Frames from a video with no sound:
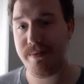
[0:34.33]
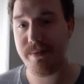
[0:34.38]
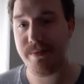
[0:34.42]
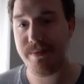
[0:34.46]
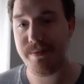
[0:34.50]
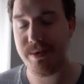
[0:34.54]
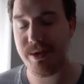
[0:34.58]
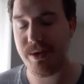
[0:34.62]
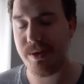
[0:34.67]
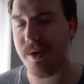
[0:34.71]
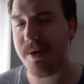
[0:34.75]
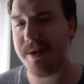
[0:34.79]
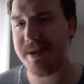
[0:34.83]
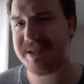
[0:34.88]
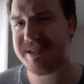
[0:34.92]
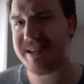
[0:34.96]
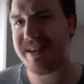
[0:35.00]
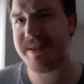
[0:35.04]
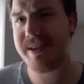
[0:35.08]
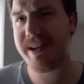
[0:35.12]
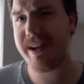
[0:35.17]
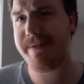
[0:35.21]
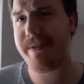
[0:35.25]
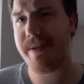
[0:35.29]
The longest I
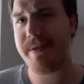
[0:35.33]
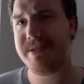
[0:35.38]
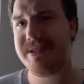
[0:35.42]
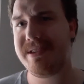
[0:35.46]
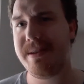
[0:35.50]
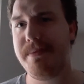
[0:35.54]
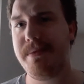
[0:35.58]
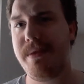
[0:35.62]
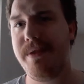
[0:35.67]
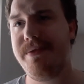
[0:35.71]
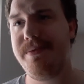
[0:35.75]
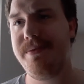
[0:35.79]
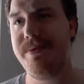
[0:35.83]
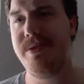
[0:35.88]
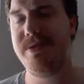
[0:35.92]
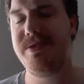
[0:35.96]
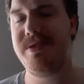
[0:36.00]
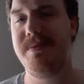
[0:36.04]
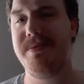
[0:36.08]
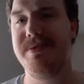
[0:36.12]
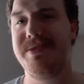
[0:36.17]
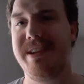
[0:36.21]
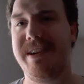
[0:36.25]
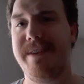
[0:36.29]
think I've ever stepped away from
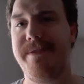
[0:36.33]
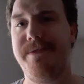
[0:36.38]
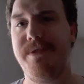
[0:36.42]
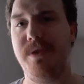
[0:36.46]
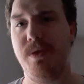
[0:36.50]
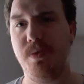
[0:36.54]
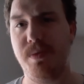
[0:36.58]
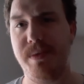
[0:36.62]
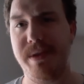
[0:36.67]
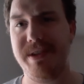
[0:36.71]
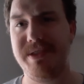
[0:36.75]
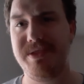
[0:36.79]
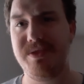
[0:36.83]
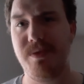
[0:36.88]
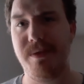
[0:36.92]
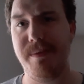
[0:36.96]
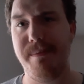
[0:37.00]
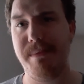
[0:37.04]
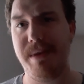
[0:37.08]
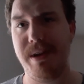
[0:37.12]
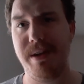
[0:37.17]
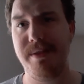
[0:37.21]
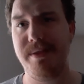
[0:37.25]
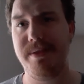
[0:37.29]
YouTube was like a few weeks to a
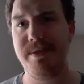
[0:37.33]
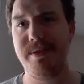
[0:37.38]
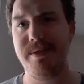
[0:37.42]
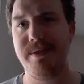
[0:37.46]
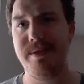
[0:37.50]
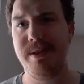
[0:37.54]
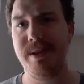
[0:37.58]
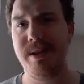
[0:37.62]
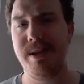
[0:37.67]
month.